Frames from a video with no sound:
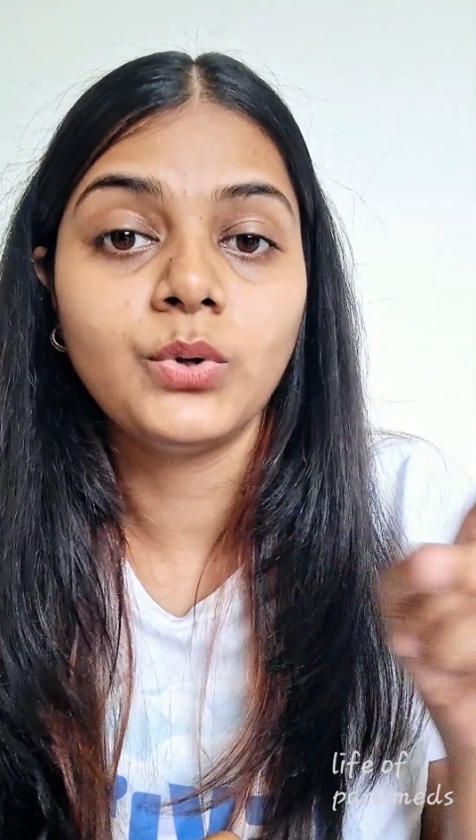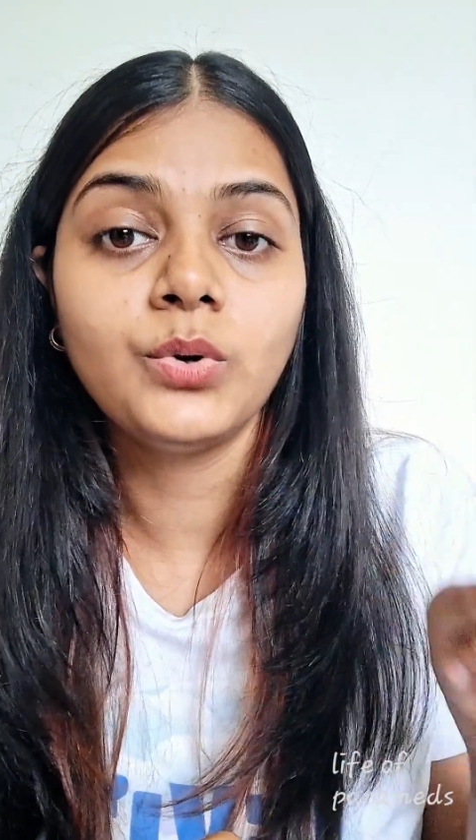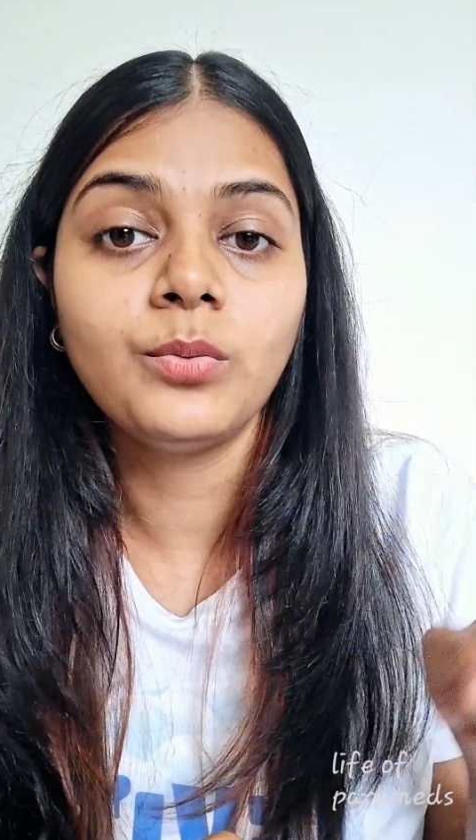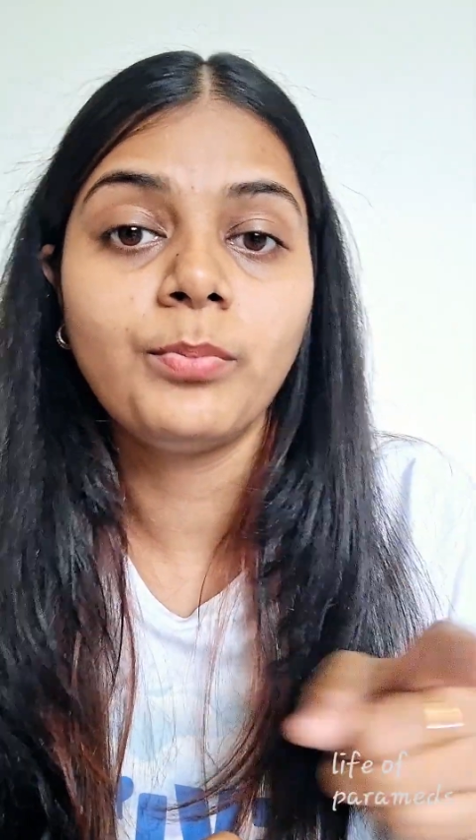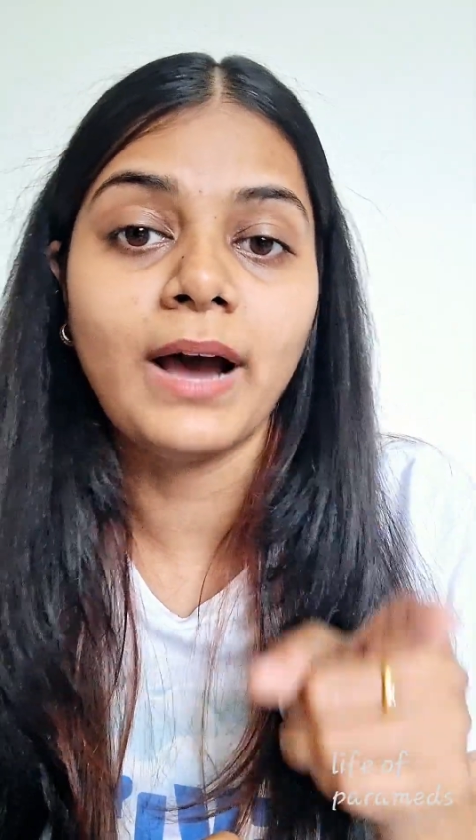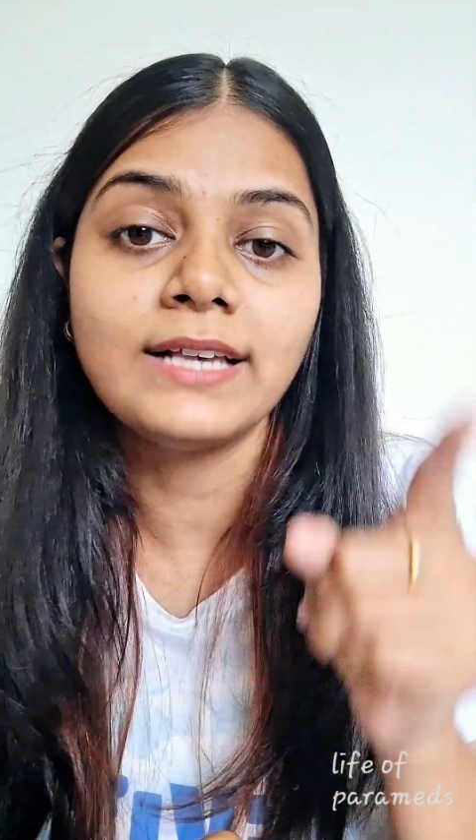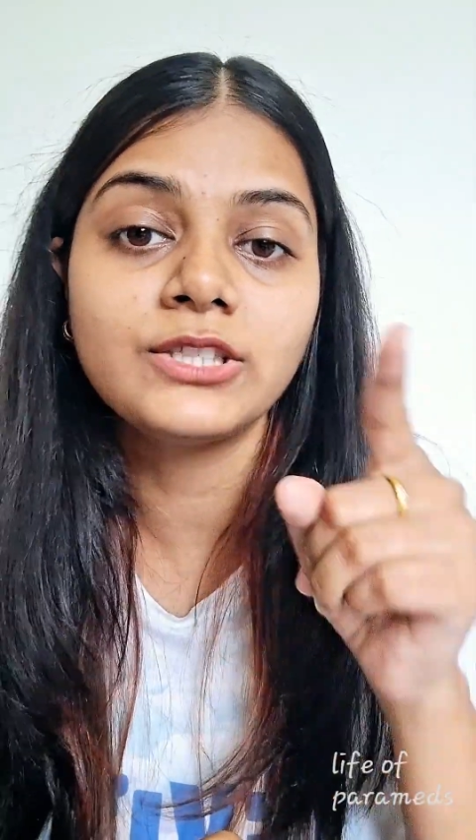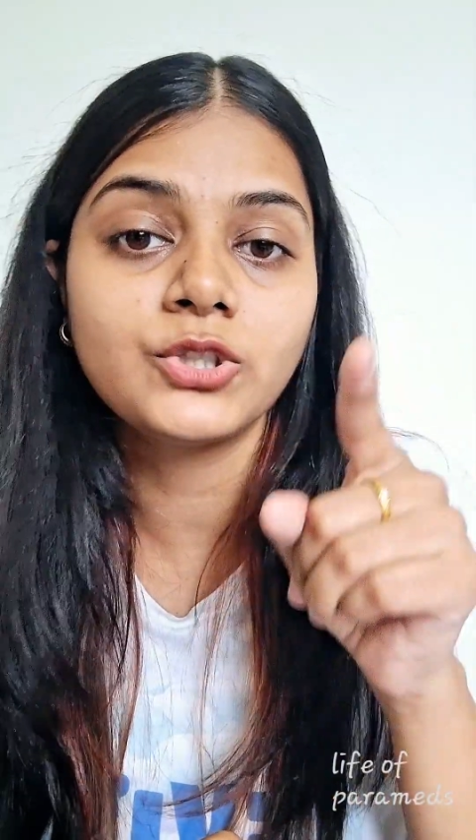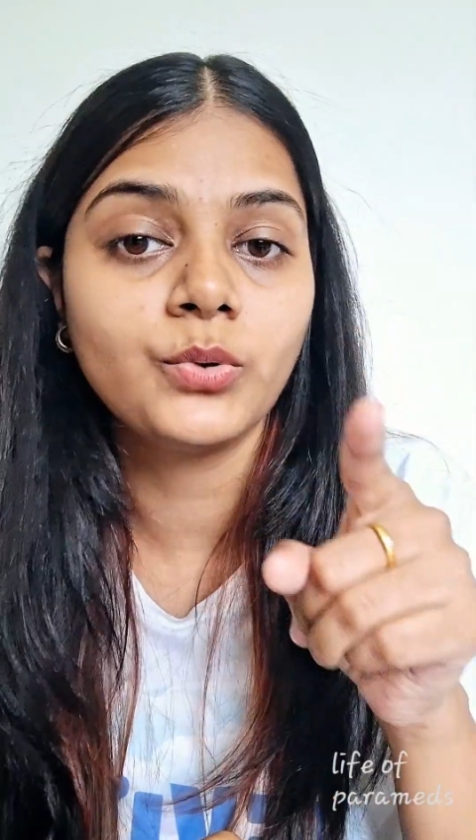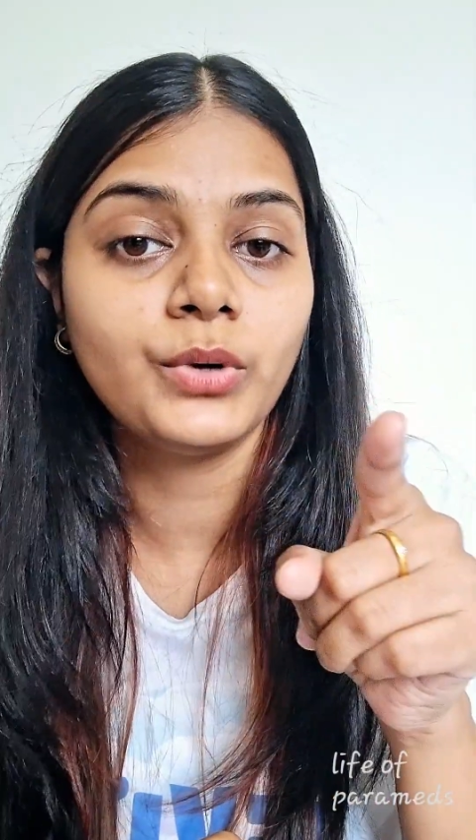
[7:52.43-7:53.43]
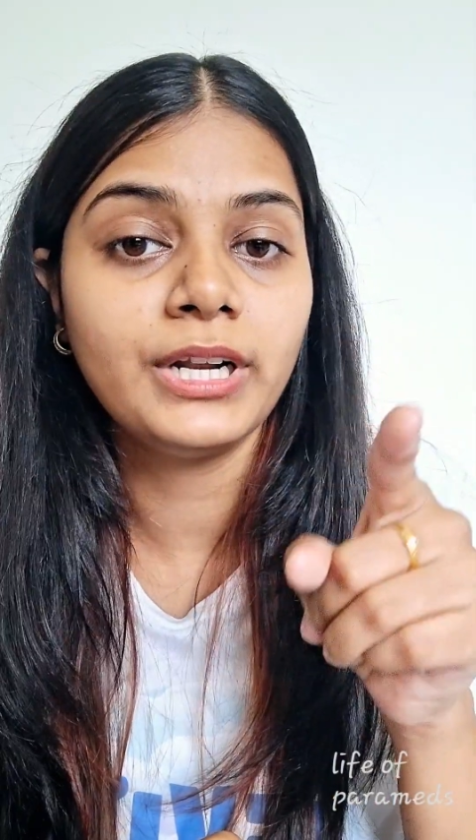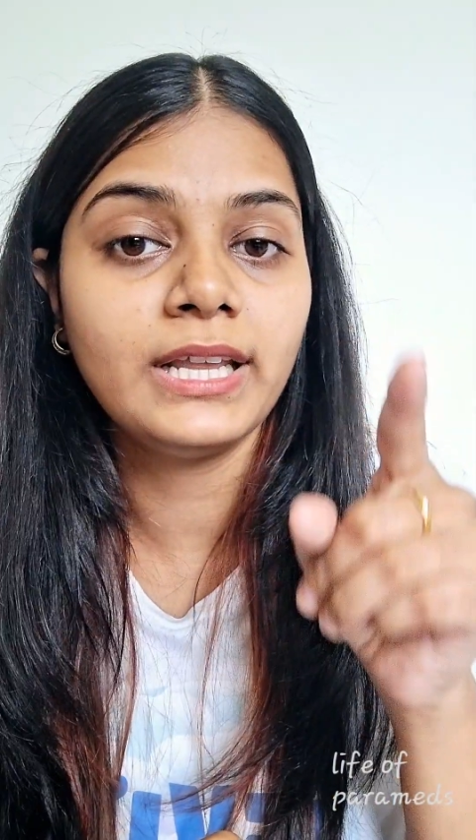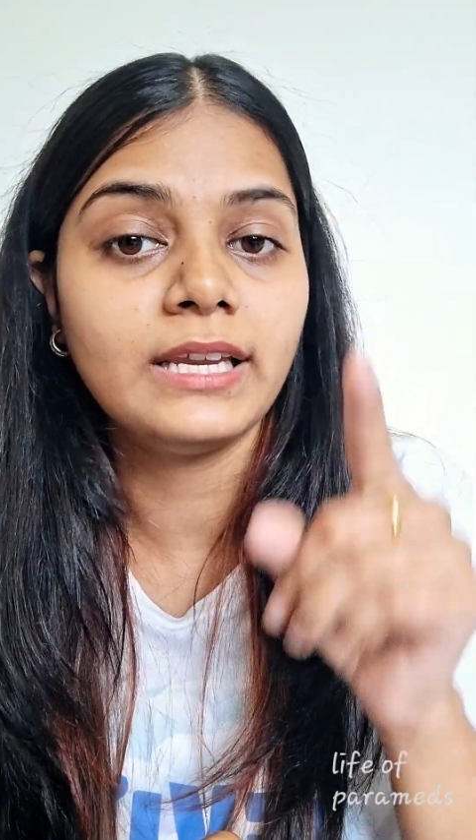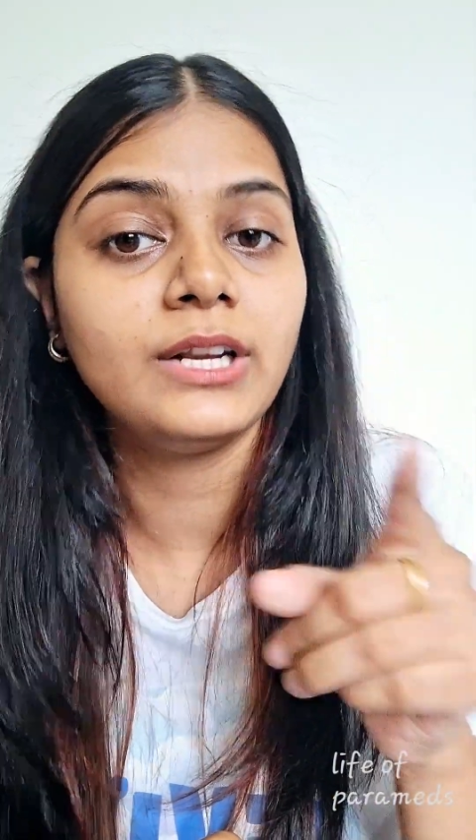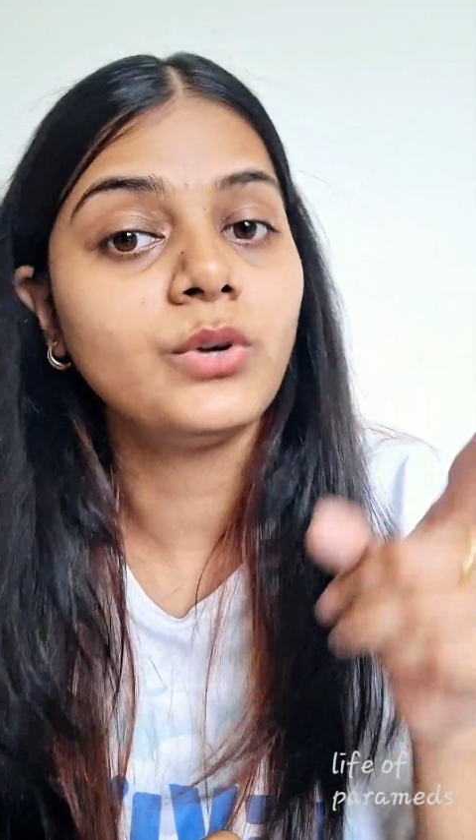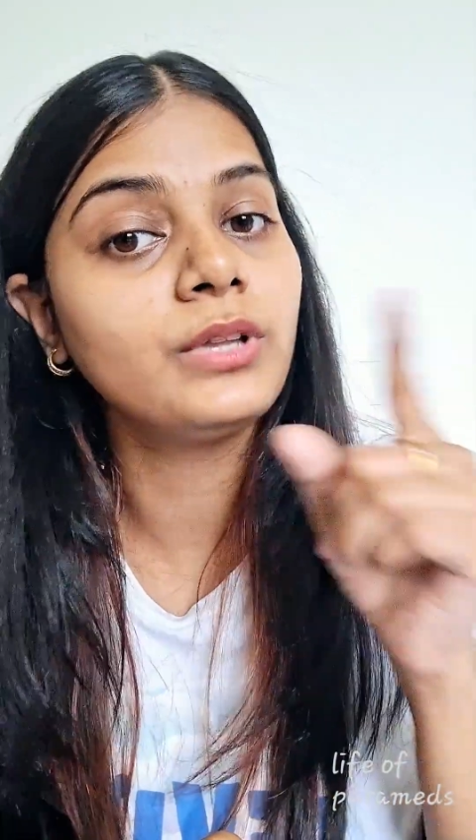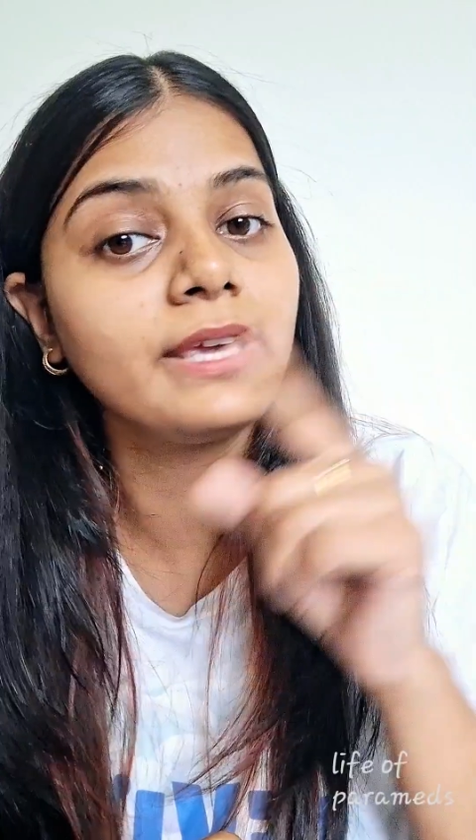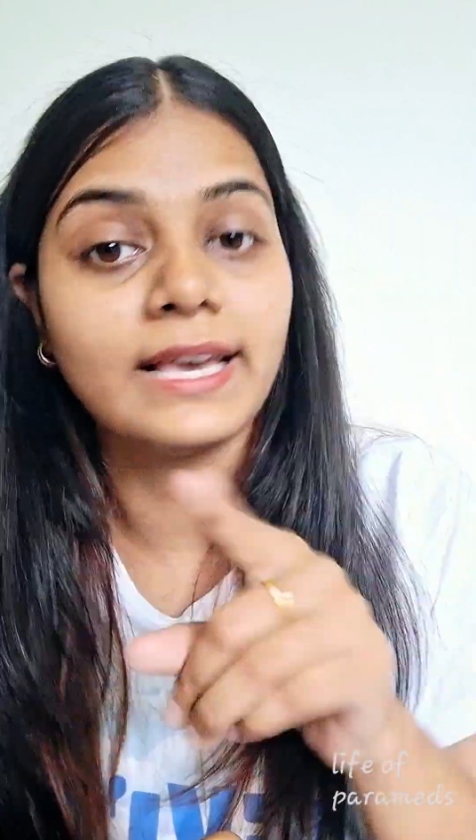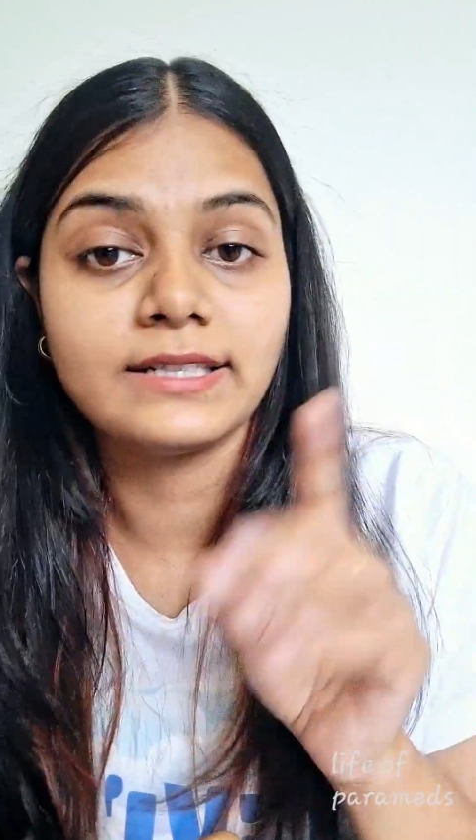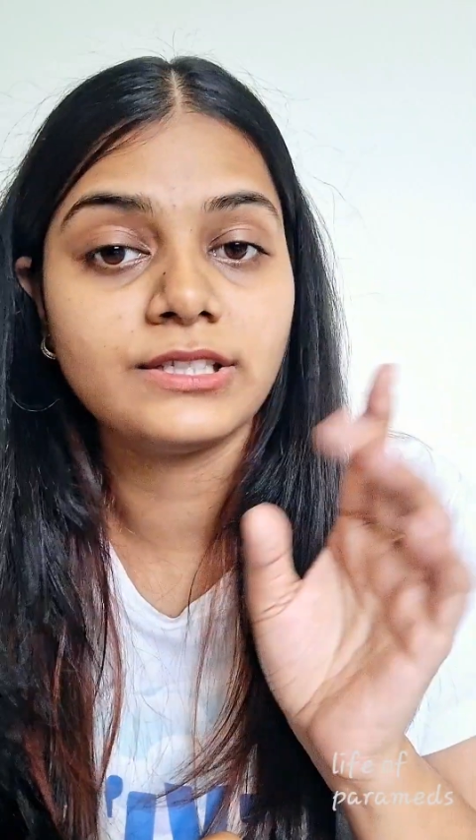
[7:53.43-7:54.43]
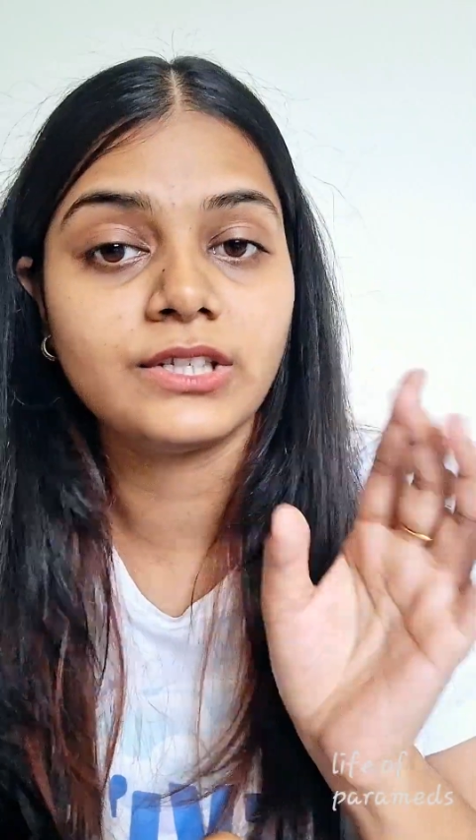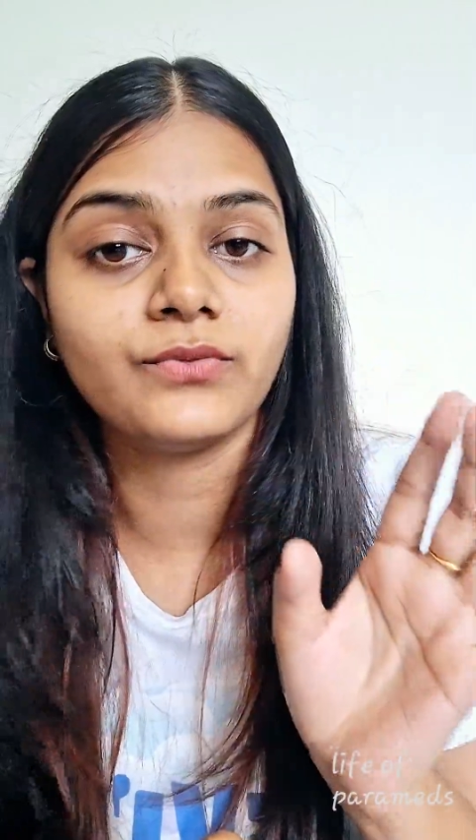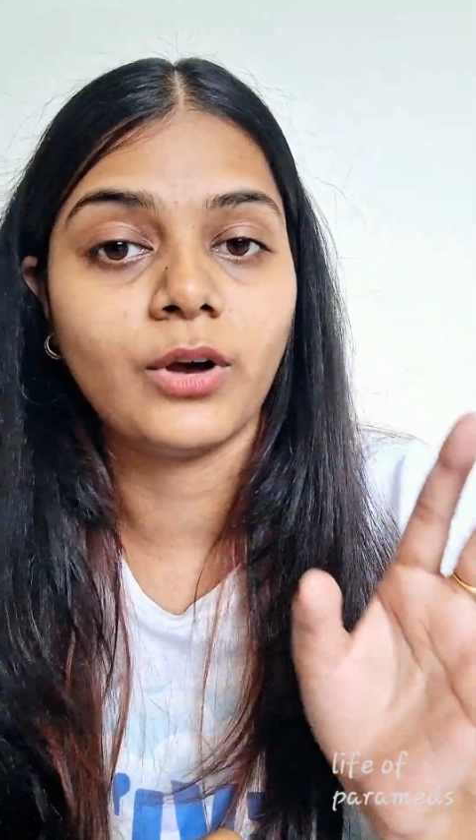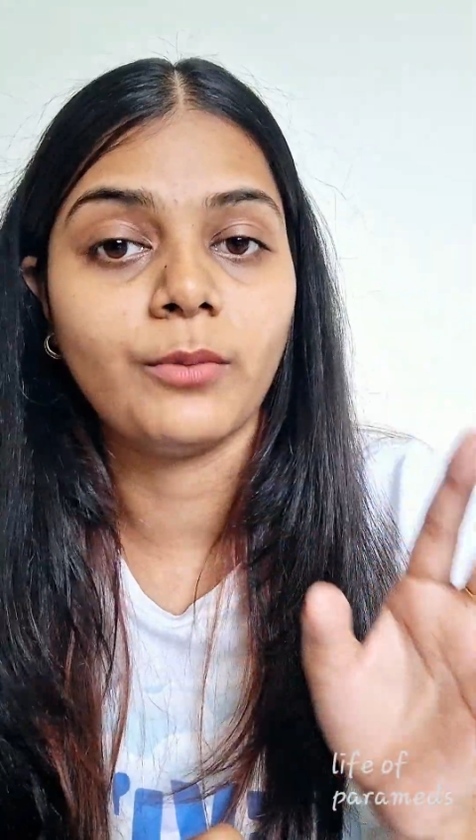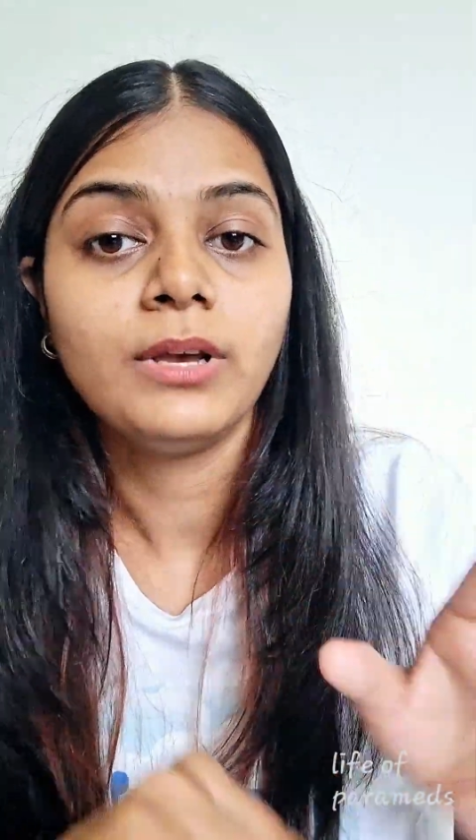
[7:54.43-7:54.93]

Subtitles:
to pass through it into the gaseous form.